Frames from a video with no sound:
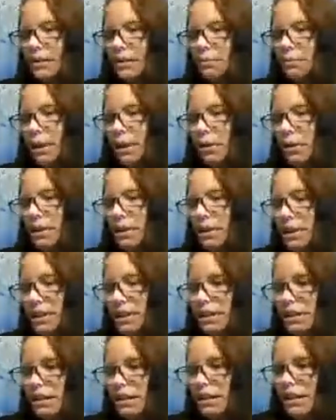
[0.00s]
but it wasn't
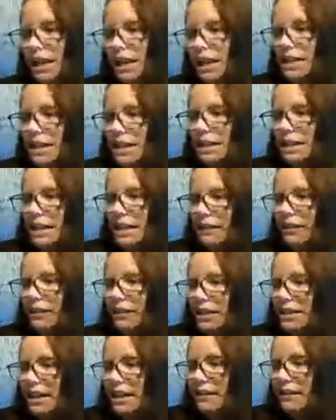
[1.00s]
until
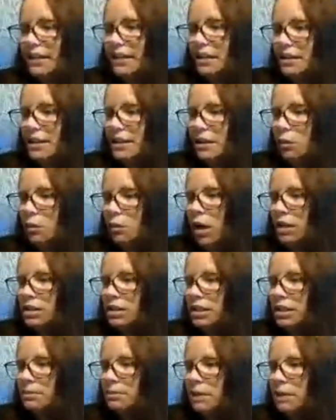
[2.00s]
1977 that
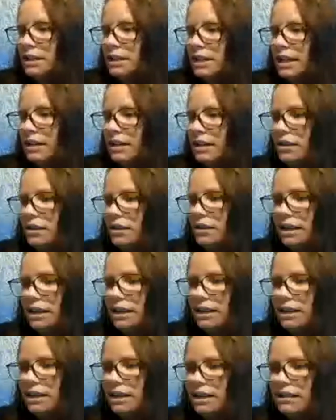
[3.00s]
Walter Mondale and
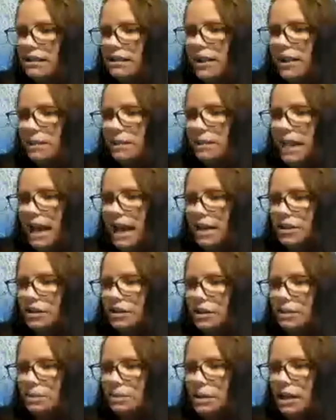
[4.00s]
his family actually
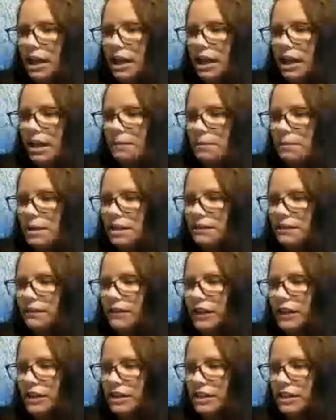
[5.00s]
became the
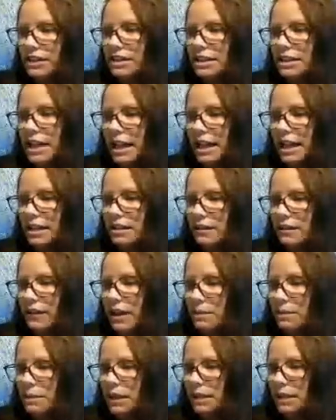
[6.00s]
first second
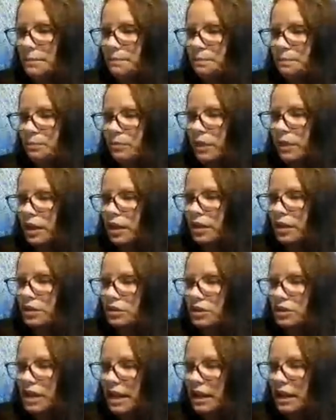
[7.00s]
family to
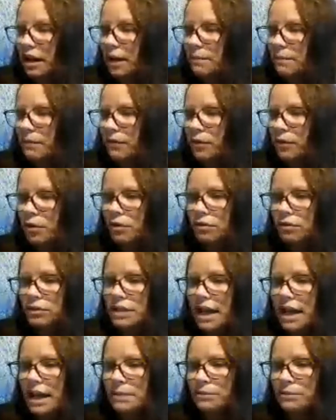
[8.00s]
take up
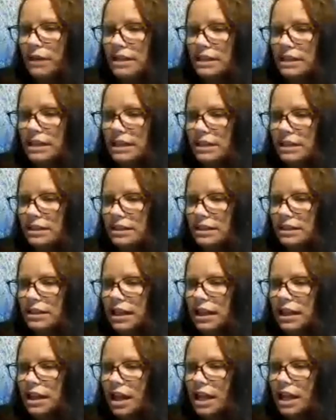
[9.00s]
full-time residence.
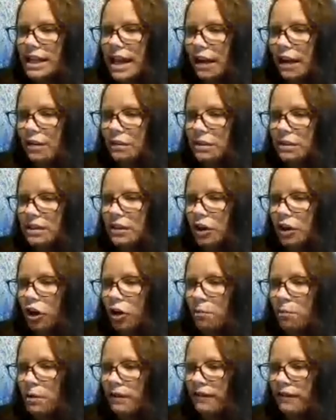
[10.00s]
Now it was the
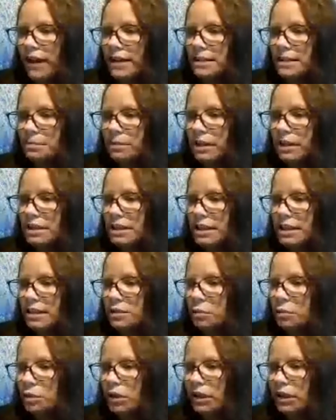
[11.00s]
home of Vice President
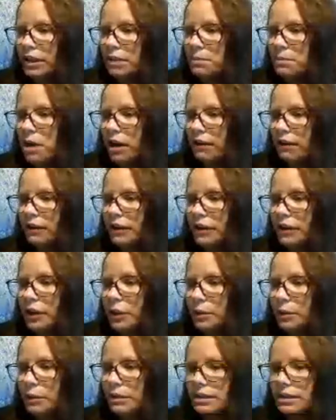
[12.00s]
William Harvard
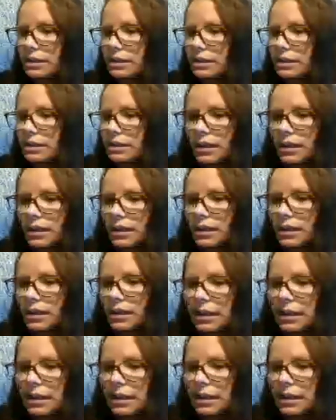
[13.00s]
Oakes, and
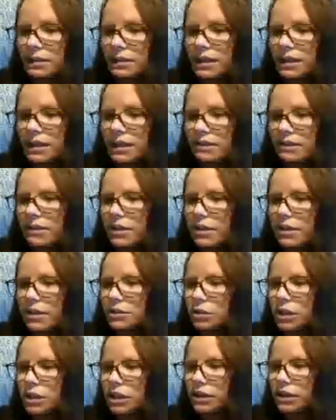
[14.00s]
the stillness of the
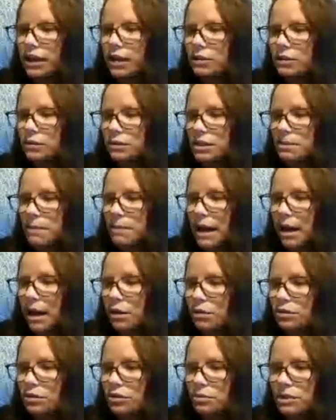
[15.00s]
historic grounds was
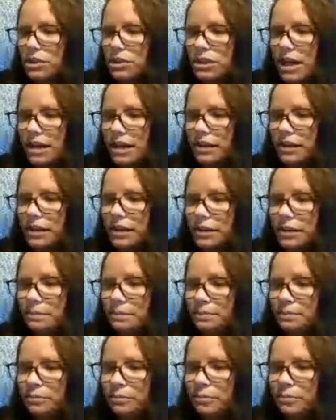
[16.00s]
about to be shattered.
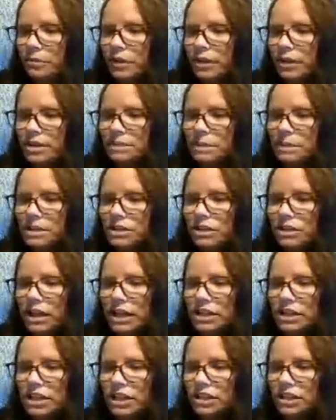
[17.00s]
Special
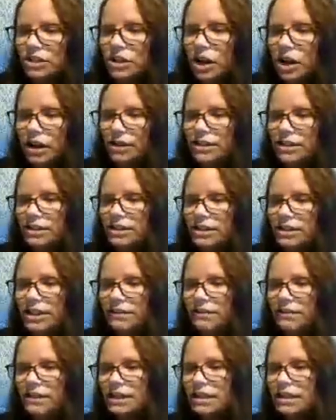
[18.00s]
agent in charge,
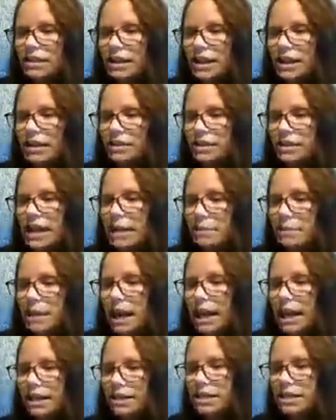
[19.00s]
Steve Sinclair, sat
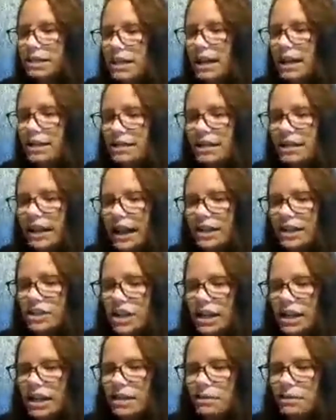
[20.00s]
behind his desk at
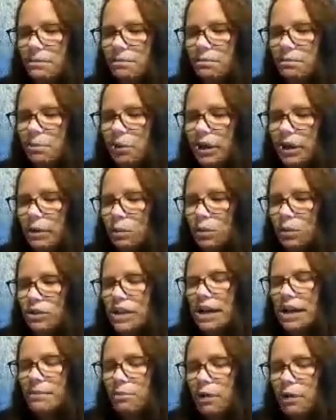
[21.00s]

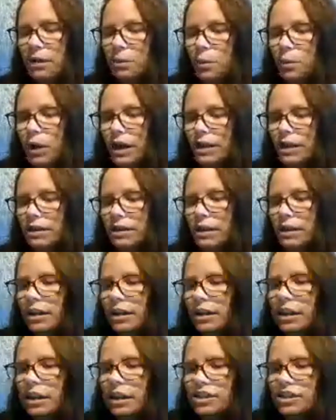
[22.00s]
checkpoint 1,
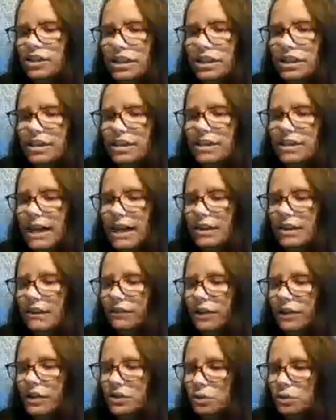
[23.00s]
just inside the
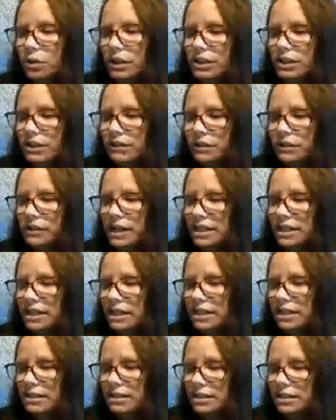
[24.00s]
front doors of the
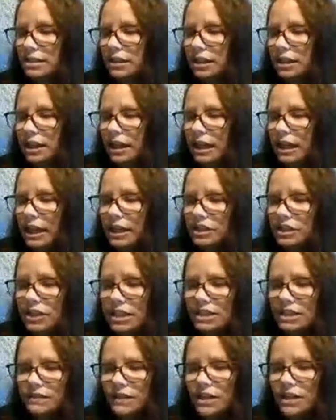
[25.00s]
residence. He'd
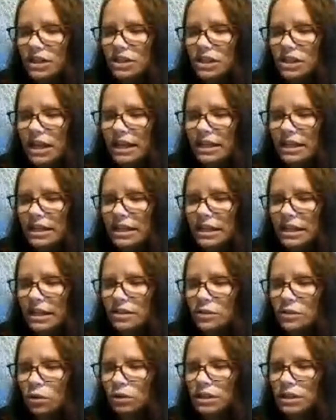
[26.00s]
just finished editing
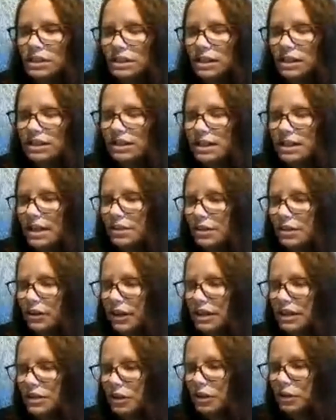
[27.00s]
his oldest son's 10th
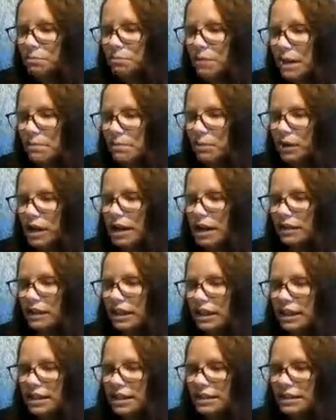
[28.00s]
grade term paper on
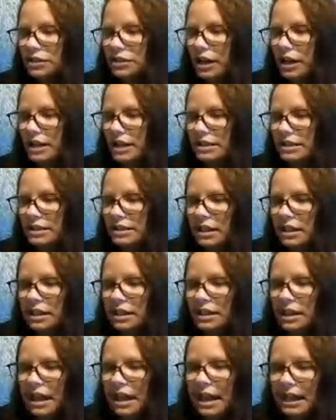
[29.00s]
Lincoln's address
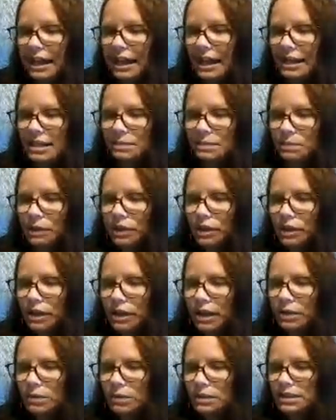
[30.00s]
at Gettysburg
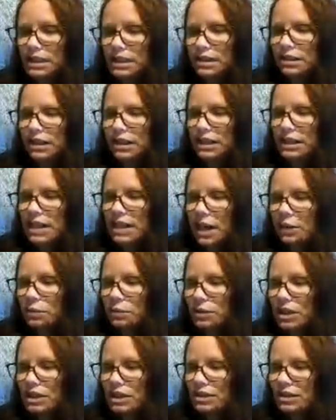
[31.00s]
and was settling down
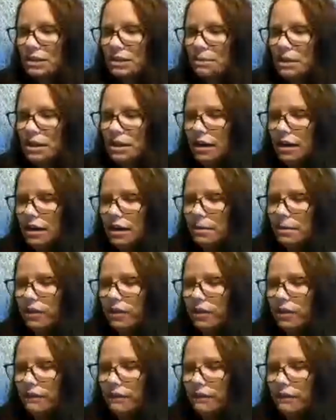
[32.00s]
with a steaming cup of
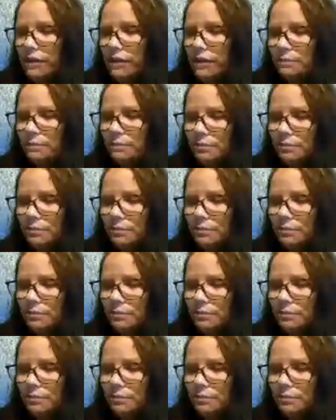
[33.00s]
coffee,